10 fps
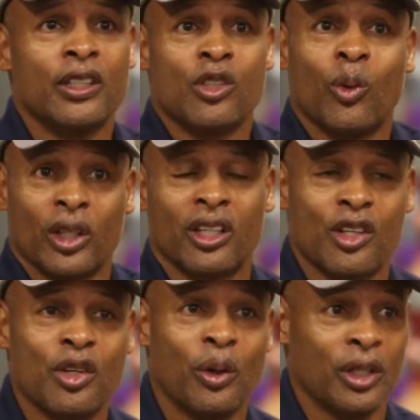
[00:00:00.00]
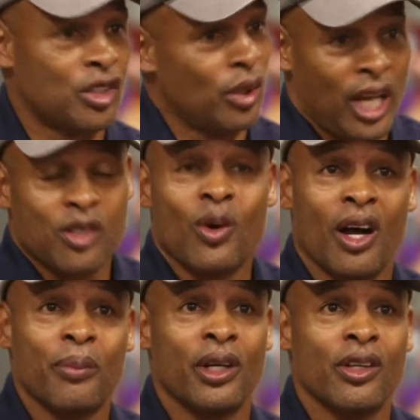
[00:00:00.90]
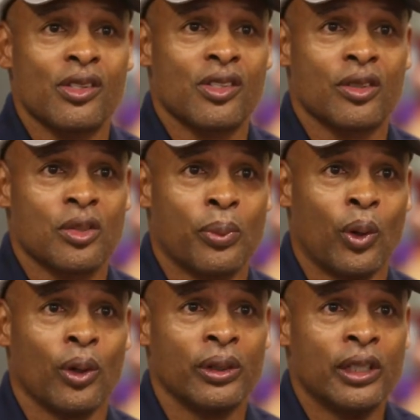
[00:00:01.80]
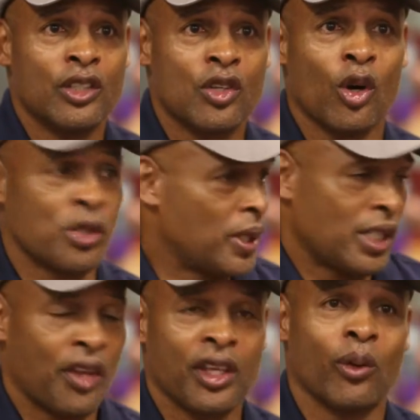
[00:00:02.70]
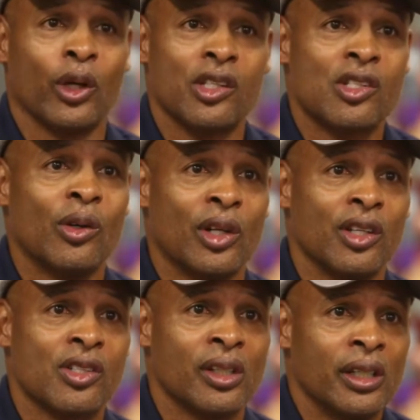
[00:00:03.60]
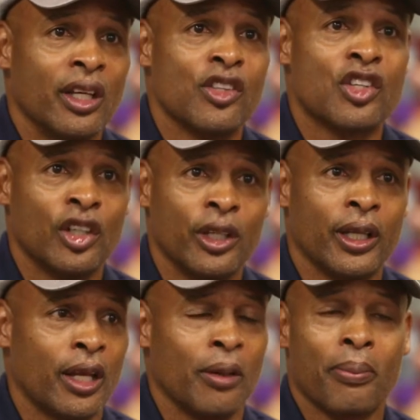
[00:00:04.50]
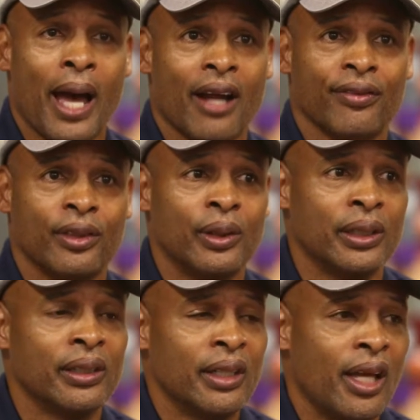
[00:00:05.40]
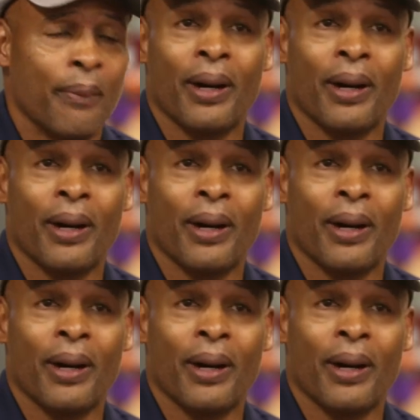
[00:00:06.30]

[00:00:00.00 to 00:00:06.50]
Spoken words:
to what they're doing. So that's why I'm here, is to support George, because I think what he's doing is good and impactful and